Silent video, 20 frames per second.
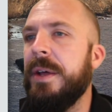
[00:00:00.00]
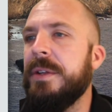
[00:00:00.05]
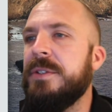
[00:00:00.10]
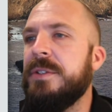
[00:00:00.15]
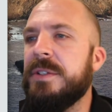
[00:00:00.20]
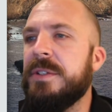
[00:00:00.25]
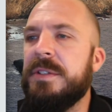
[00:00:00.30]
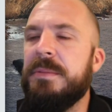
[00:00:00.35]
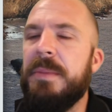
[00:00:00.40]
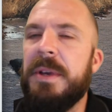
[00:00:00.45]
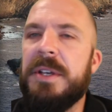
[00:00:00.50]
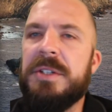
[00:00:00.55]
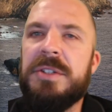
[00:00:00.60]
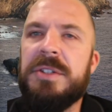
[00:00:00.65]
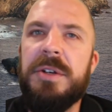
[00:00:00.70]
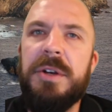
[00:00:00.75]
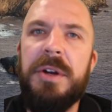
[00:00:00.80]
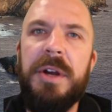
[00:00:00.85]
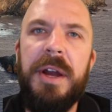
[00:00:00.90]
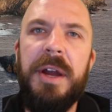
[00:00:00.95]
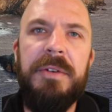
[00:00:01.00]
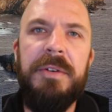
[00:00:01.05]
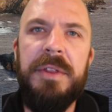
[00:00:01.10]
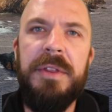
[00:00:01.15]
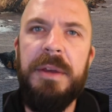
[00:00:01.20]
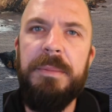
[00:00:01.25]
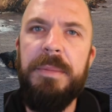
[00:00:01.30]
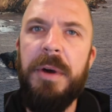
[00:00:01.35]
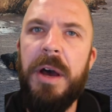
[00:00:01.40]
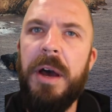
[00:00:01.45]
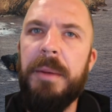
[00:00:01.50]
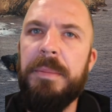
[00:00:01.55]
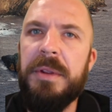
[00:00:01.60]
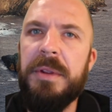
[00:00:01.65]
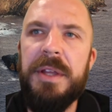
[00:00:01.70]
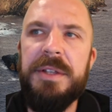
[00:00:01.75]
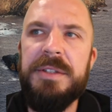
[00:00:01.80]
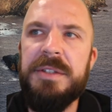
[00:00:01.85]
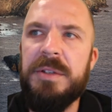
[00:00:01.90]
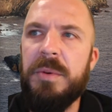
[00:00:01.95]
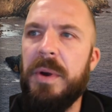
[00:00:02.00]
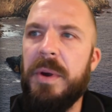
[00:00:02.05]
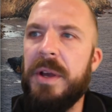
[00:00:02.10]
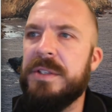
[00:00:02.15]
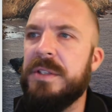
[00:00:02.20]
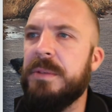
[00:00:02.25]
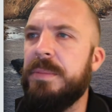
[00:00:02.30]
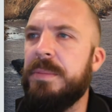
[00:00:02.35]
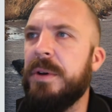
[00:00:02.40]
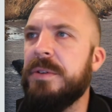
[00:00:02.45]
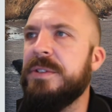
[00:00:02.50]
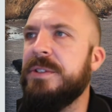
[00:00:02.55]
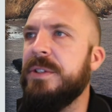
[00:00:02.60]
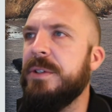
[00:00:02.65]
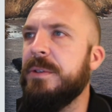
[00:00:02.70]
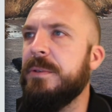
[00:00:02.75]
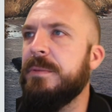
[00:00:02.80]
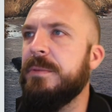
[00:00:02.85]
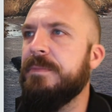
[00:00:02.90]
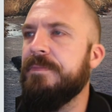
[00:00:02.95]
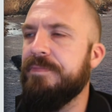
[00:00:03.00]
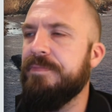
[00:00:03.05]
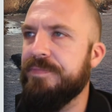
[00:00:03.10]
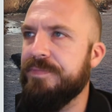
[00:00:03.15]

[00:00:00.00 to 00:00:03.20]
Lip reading: Just to make sure everything populates the way it's supposed to,